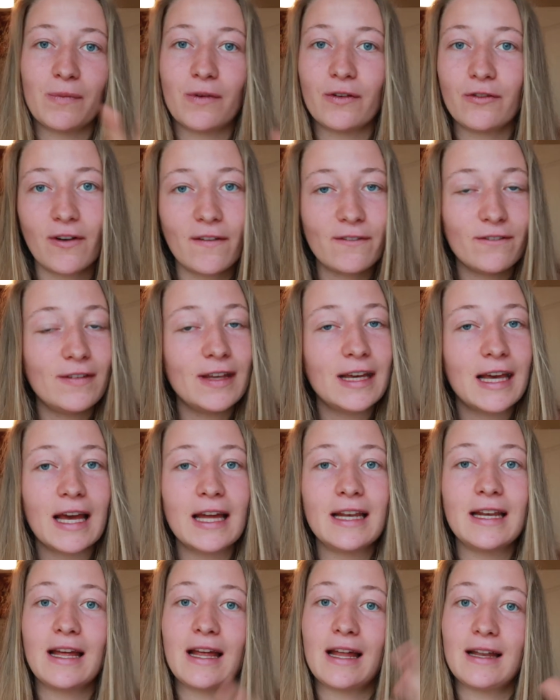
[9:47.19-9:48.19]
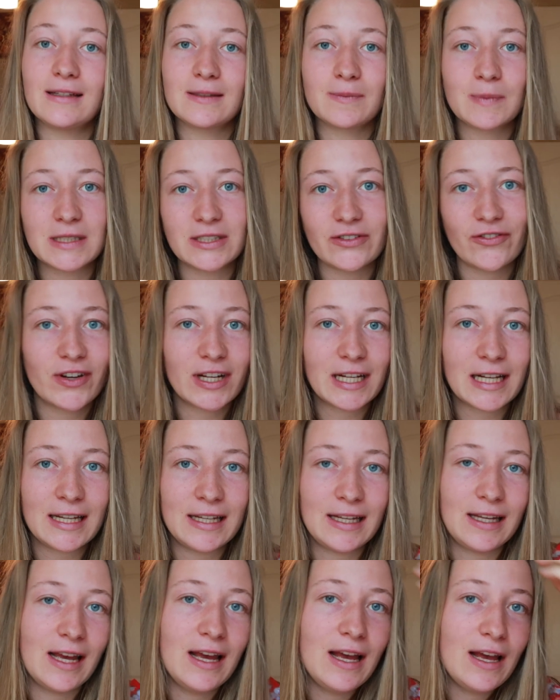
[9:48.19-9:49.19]
vegan and
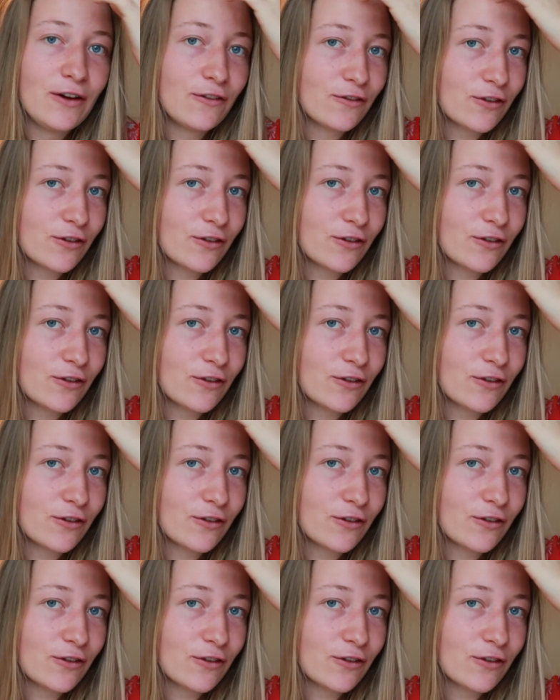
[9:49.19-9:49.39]
specifically